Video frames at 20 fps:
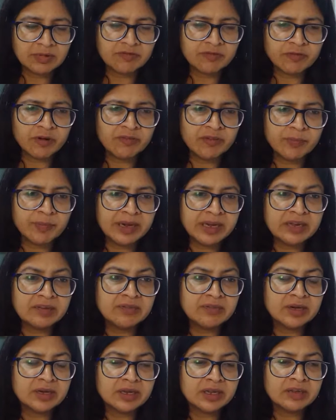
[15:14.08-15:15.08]
for women,
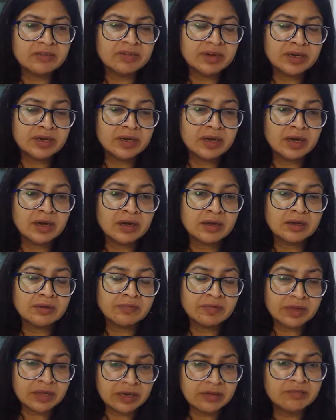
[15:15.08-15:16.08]
even
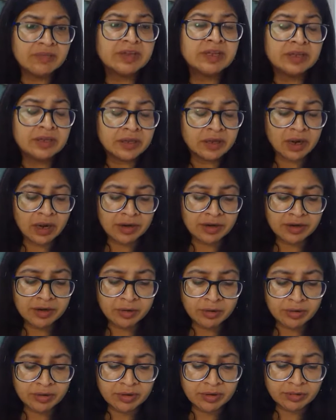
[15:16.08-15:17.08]
in within the
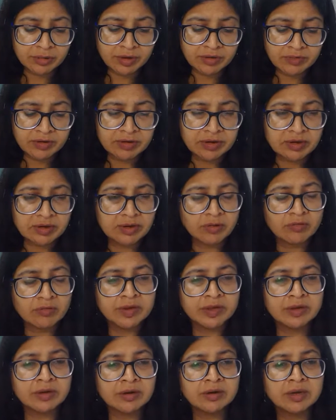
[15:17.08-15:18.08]
country, or even
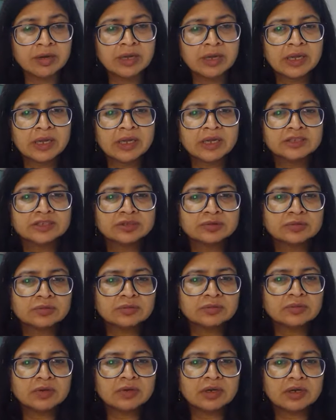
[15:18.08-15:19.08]
over here.
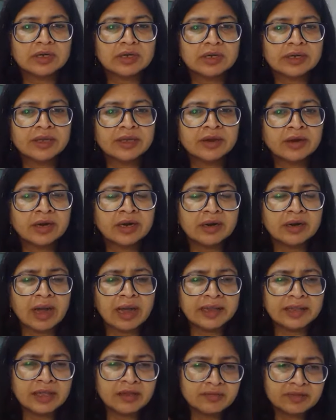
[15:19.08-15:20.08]
So here
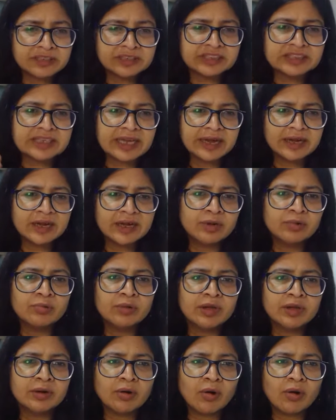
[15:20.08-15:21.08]
I think we just get
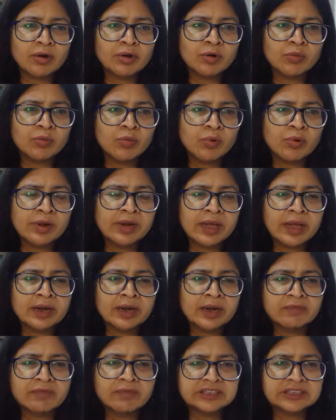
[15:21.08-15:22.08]
into an auto mode,
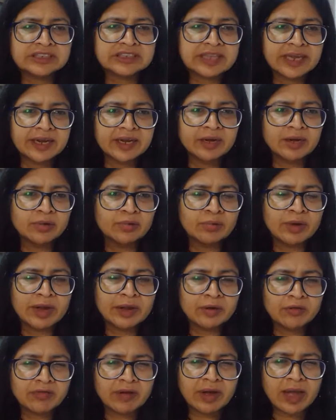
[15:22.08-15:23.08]
and we just get into
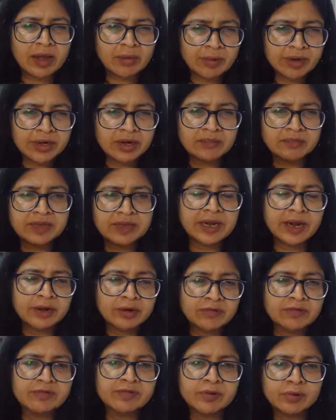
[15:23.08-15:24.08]
kind of a habit, and we
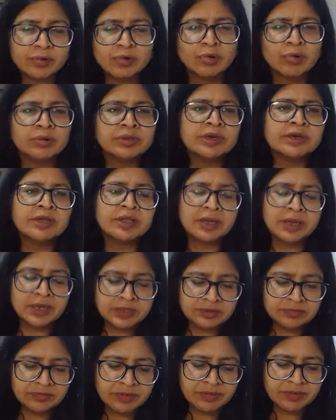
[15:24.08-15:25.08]
kind of know the
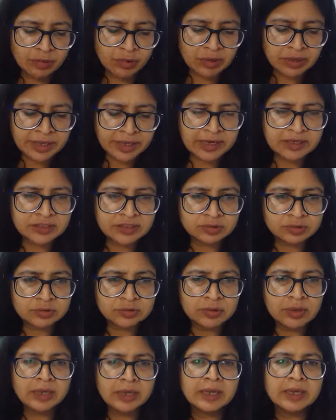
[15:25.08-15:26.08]
terrain, we know all that,
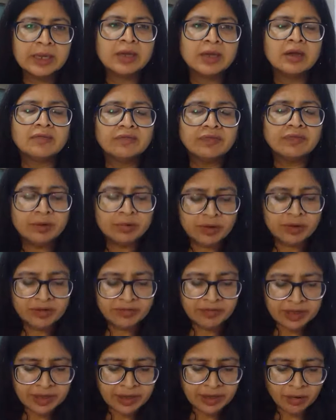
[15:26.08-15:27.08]
so we do
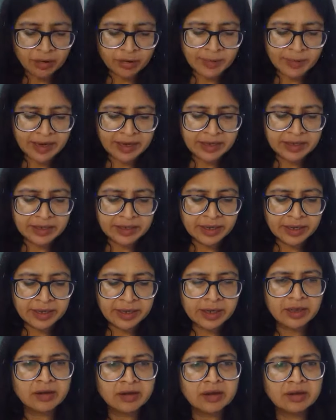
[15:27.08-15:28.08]
everything automatically,
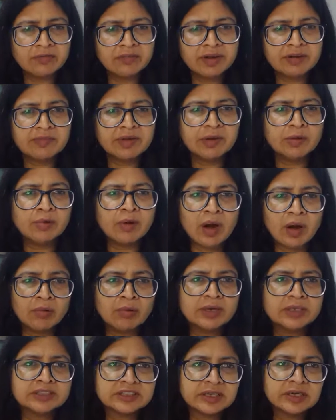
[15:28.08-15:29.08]
and when we go
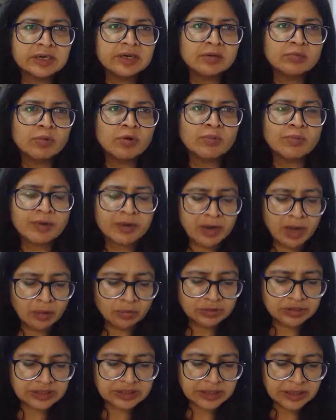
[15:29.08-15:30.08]
out it's a little more
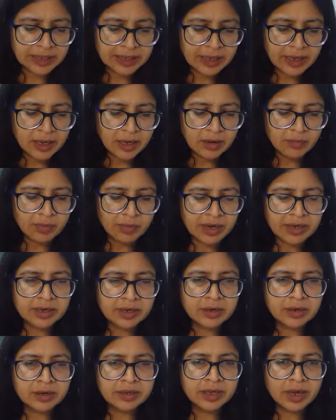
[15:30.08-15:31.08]
pronounced.
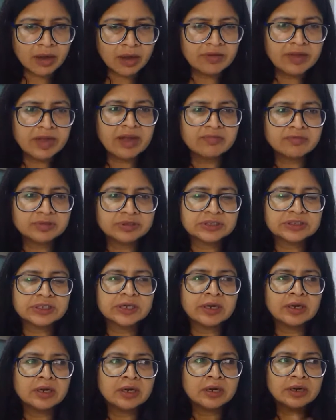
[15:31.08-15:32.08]
But yeah, we have to
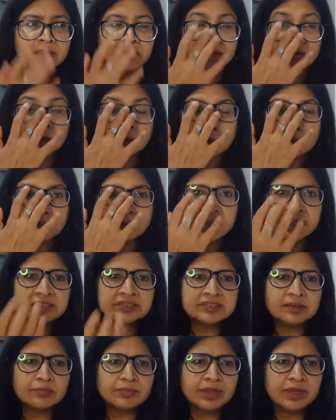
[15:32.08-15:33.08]
stay alert. There
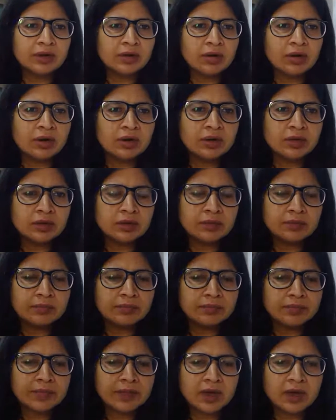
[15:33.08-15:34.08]
is something called
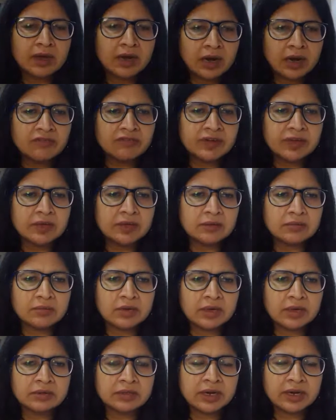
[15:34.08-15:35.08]
a gut feel
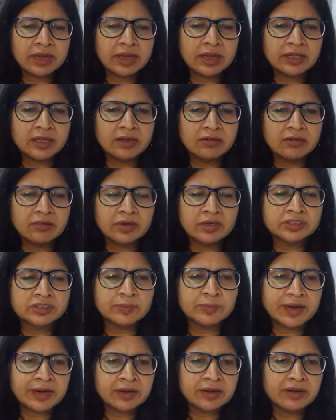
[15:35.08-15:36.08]
that I think
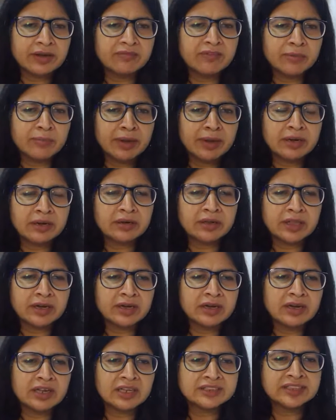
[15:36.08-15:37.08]
works better in women
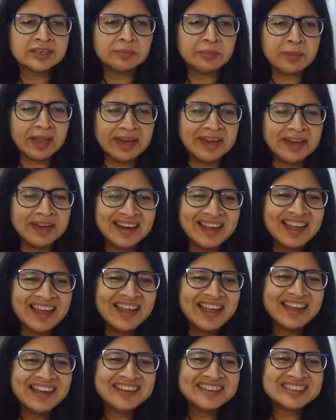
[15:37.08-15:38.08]
than it does in men.
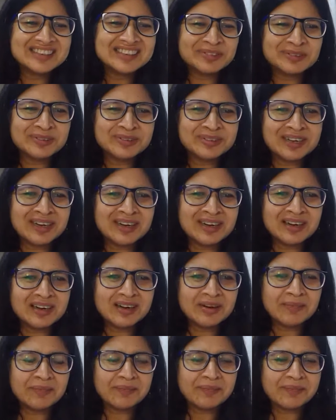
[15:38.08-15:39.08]

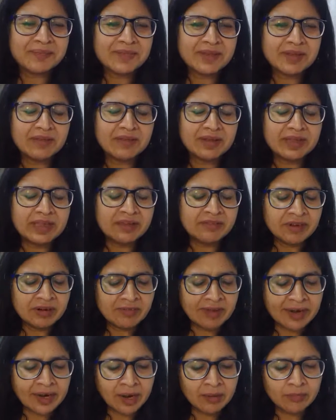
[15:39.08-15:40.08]
So
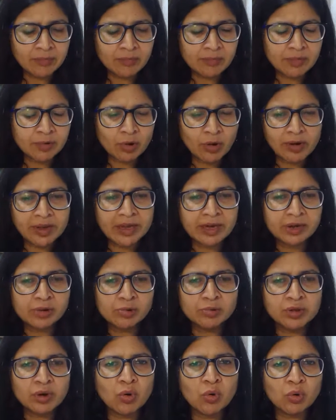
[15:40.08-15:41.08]
even when I'm talking
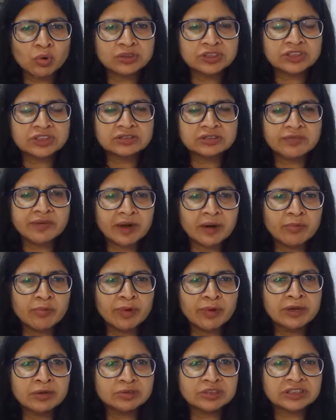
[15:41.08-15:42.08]
to the hosts where I'm
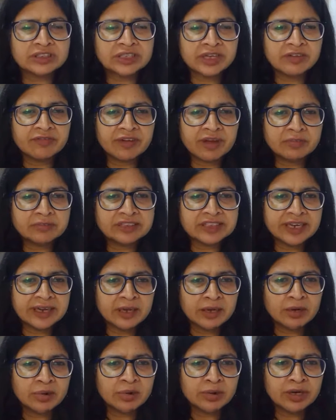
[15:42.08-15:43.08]
going to stay, if I'm
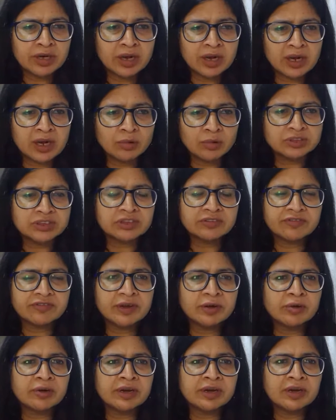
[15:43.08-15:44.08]
staying alone in a couch
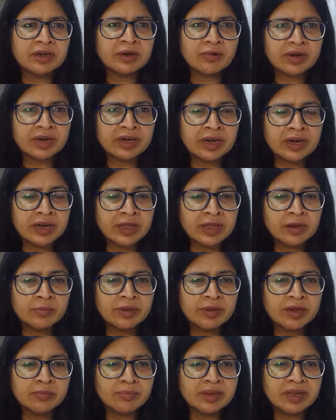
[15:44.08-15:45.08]
surfing, or in an
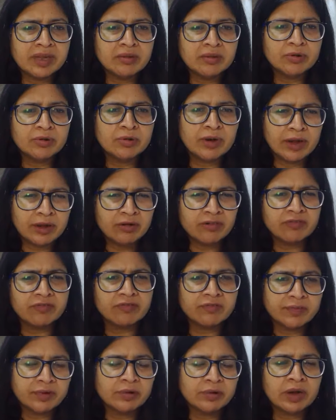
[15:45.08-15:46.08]
Airbnb, you kind
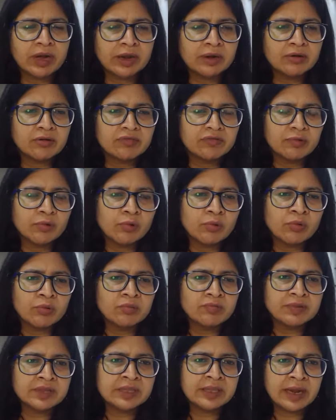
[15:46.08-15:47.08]
of
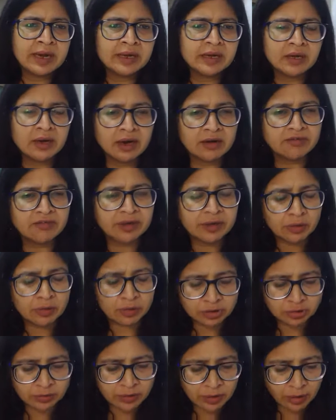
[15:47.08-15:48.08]
go with that gut feel
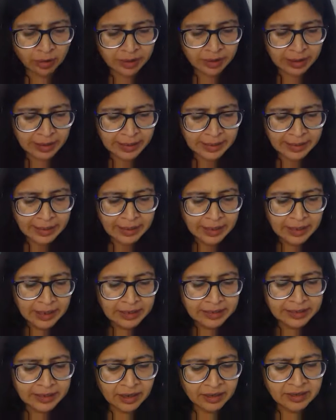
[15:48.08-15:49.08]
also a lot.
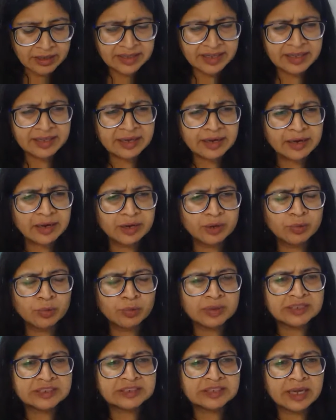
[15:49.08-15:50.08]
The other thing that I
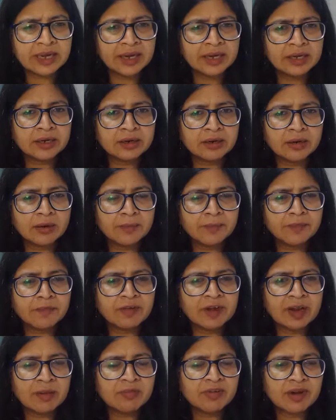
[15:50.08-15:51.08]
do is that
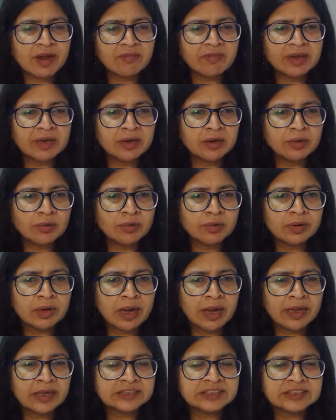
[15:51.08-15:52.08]
when I'm traveling alone,
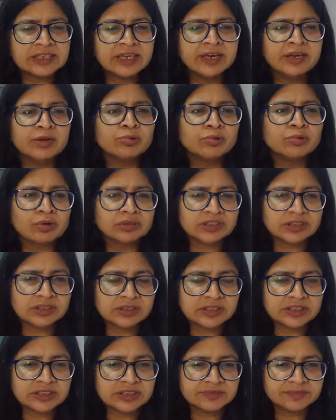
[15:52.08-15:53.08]
I stay in youth
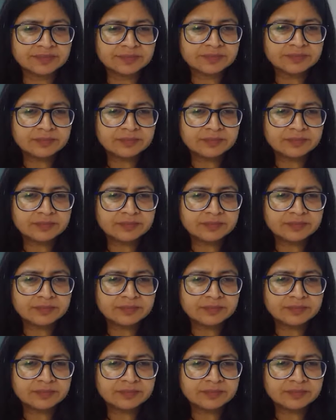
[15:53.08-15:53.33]
hostels.